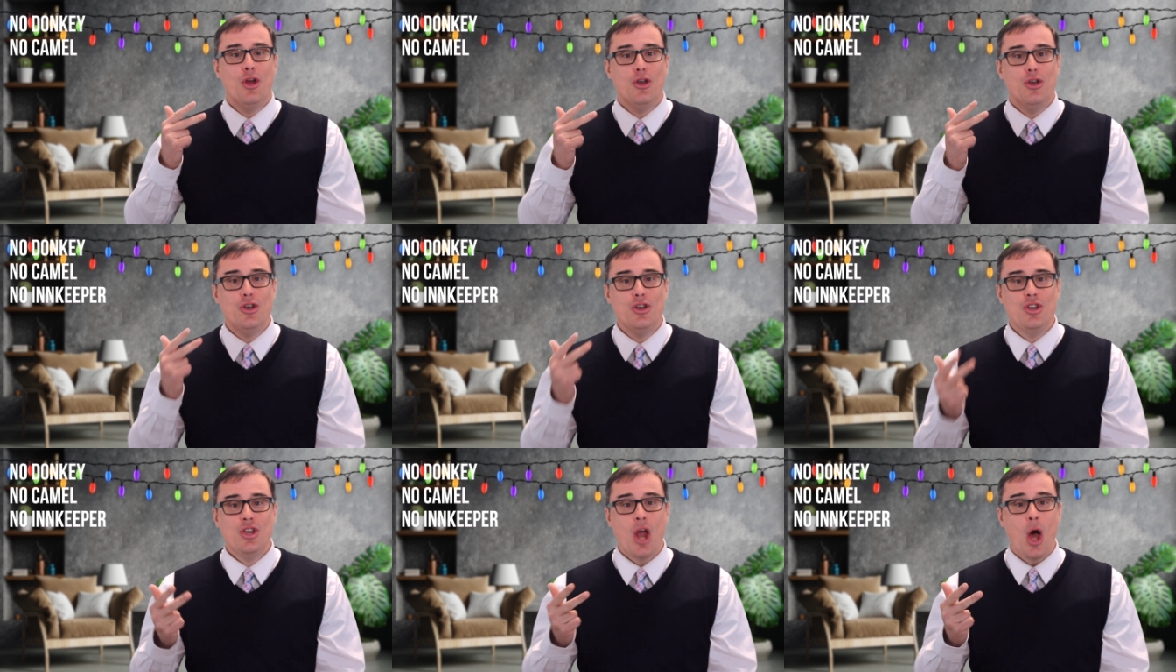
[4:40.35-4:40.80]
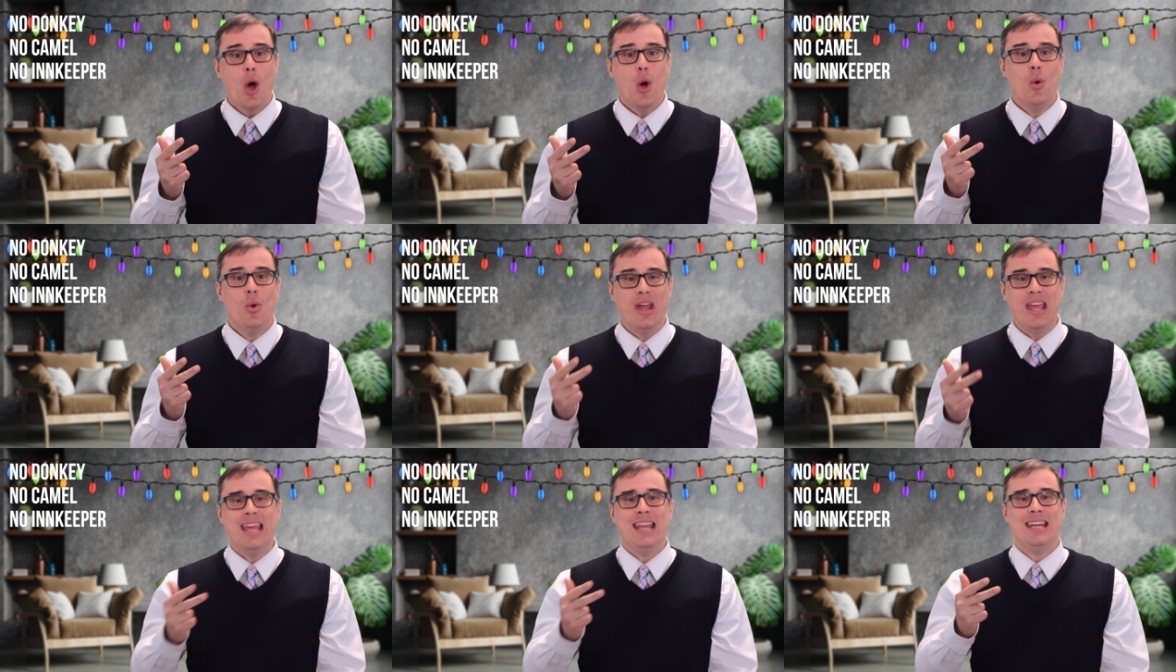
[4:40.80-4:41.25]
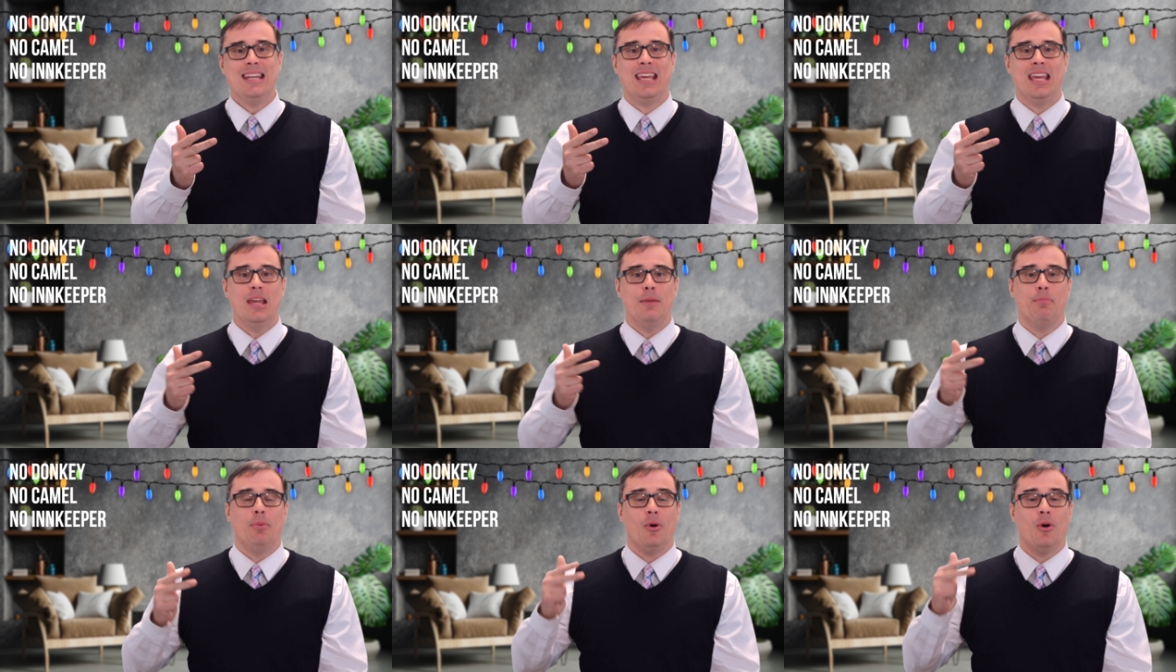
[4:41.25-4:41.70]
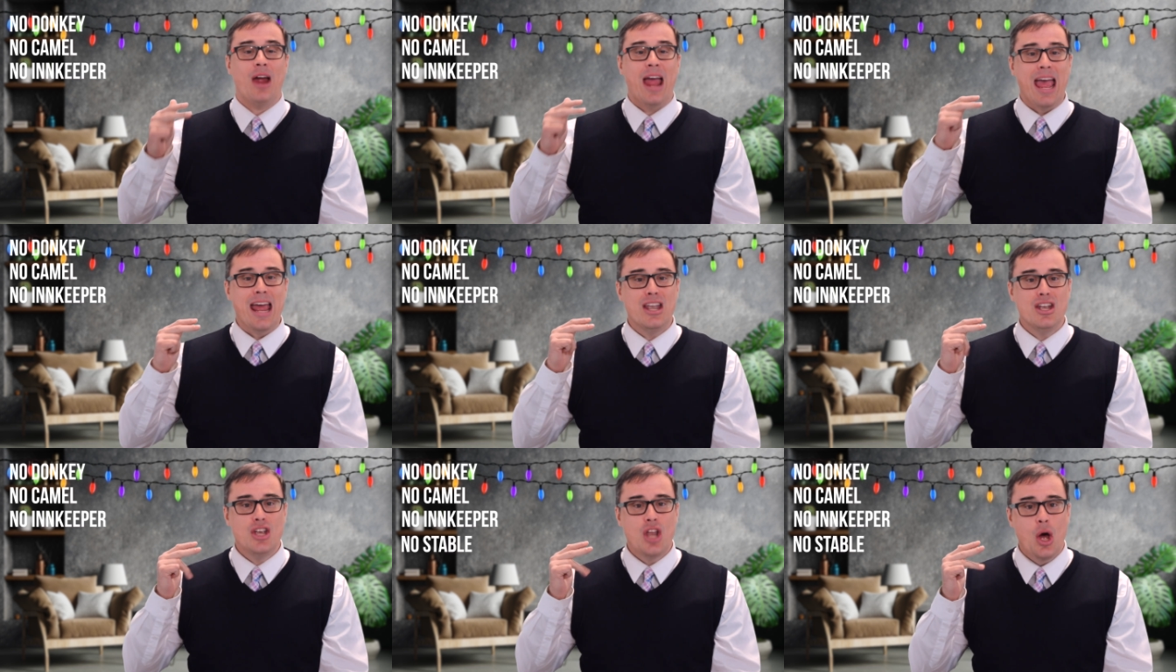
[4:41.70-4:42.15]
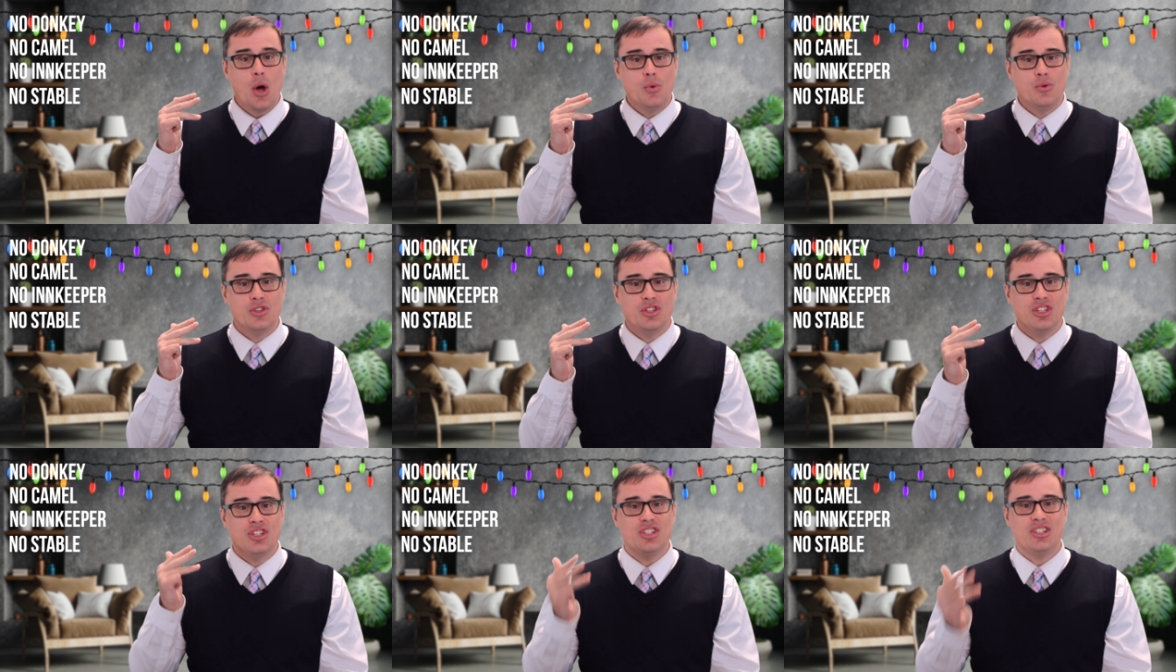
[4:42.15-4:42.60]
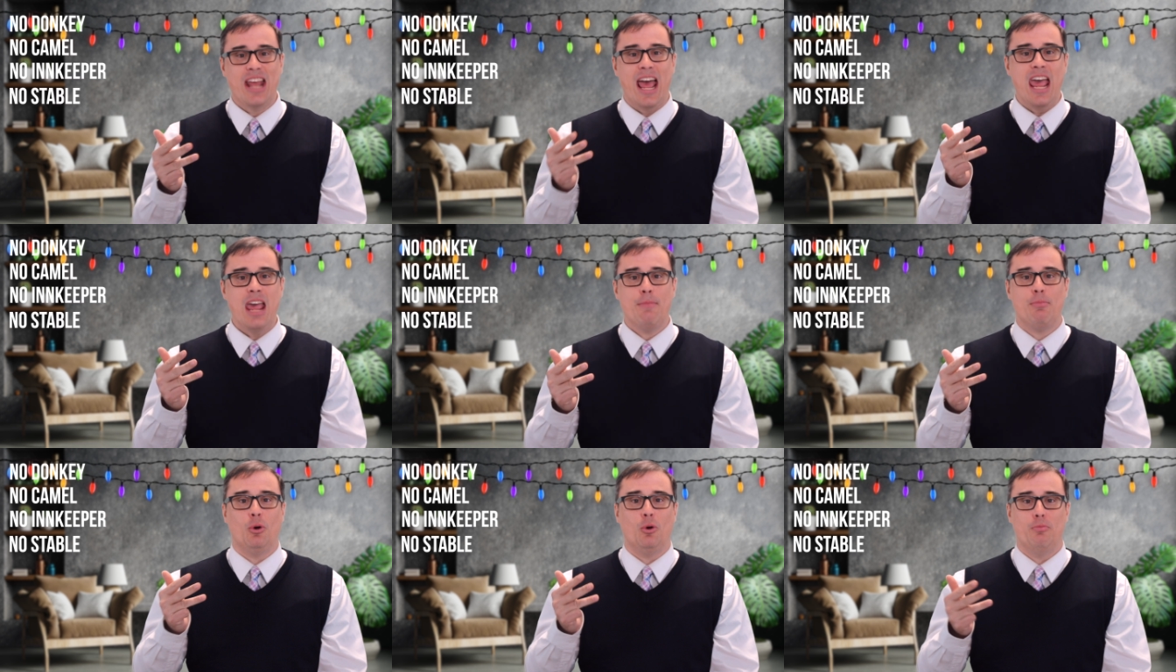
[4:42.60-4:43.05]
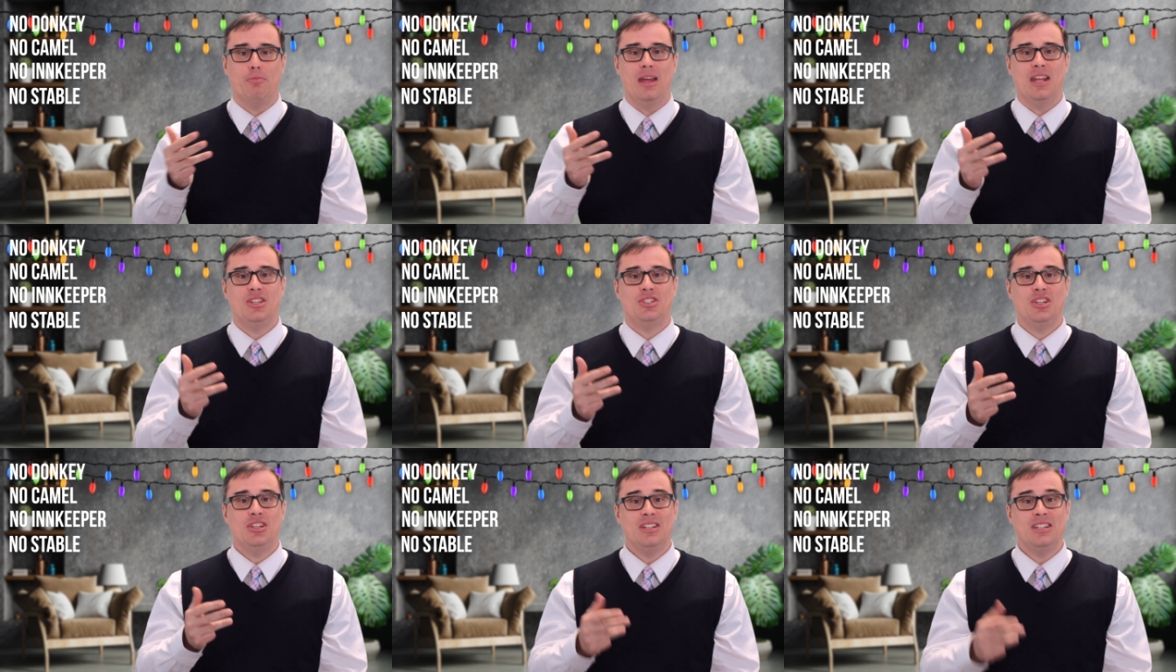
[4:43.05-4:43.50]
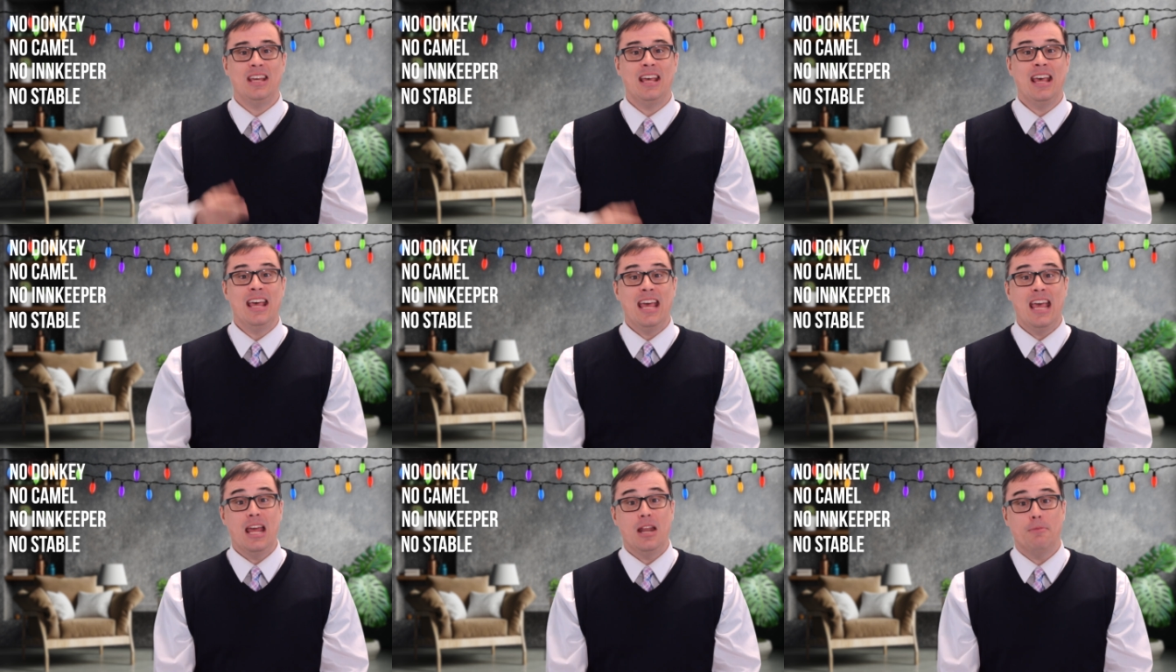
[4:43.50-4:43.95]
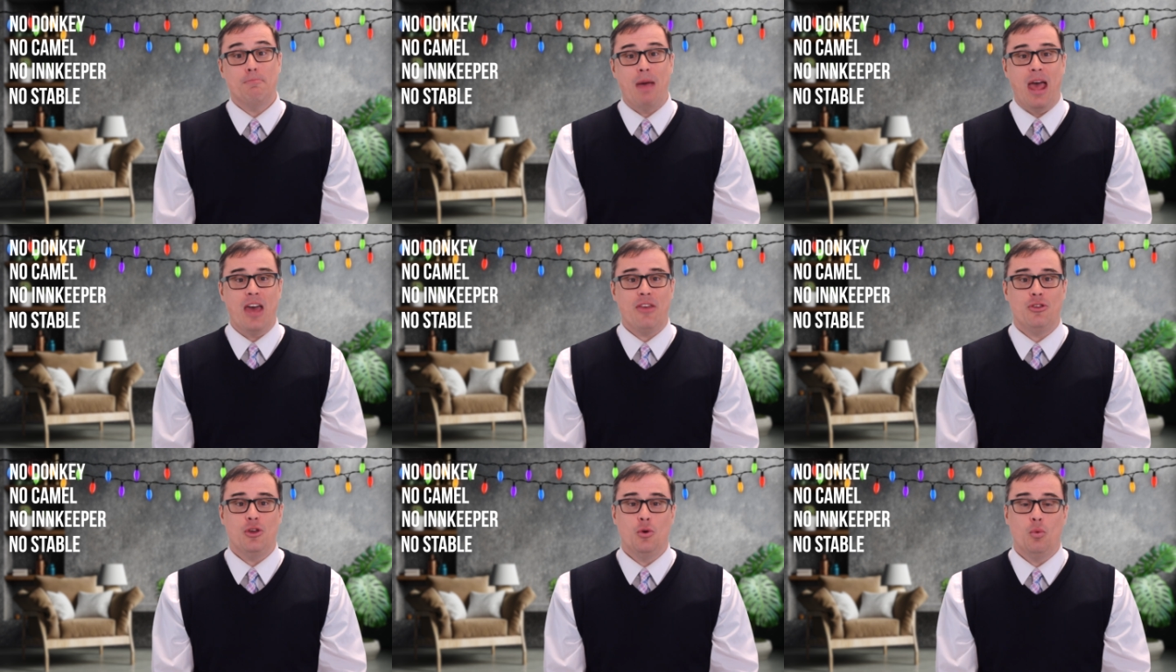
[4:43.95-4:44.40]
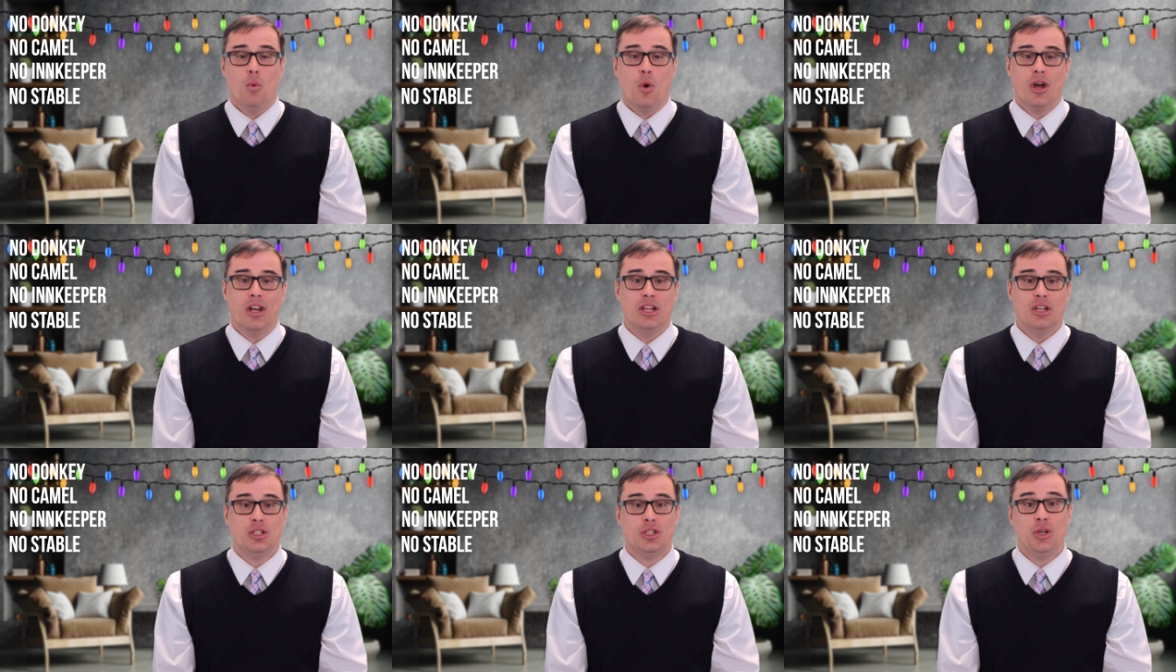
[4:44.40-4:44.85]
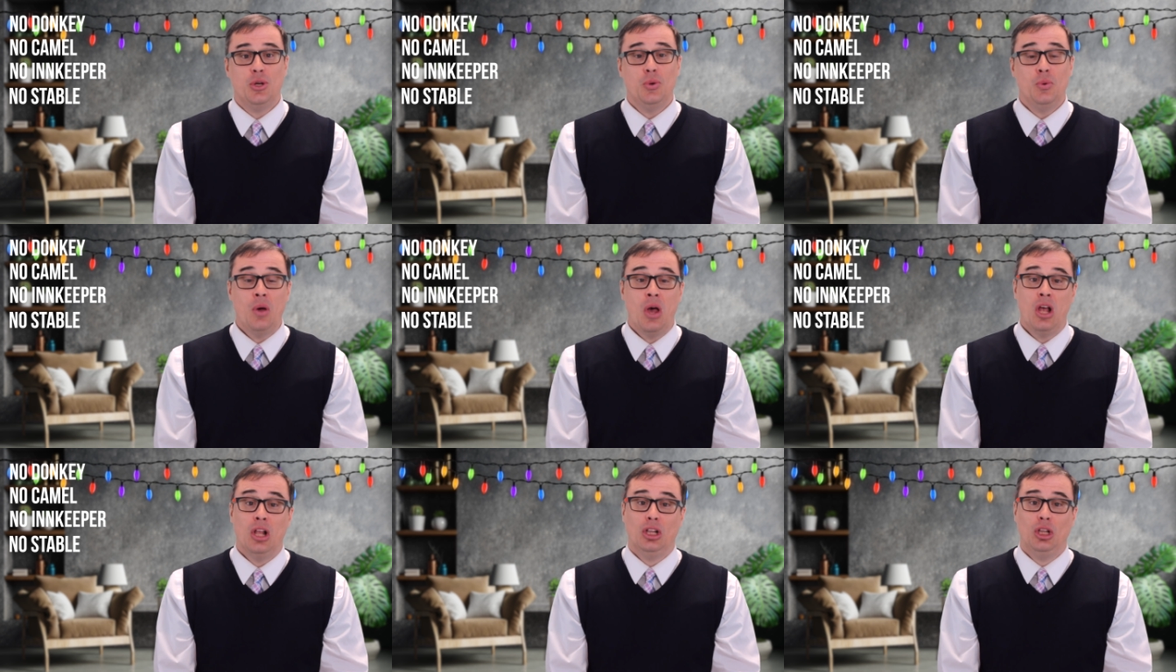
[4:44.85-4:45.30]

no innkeeper, and no stable mentioned in Matthew 1 and 2,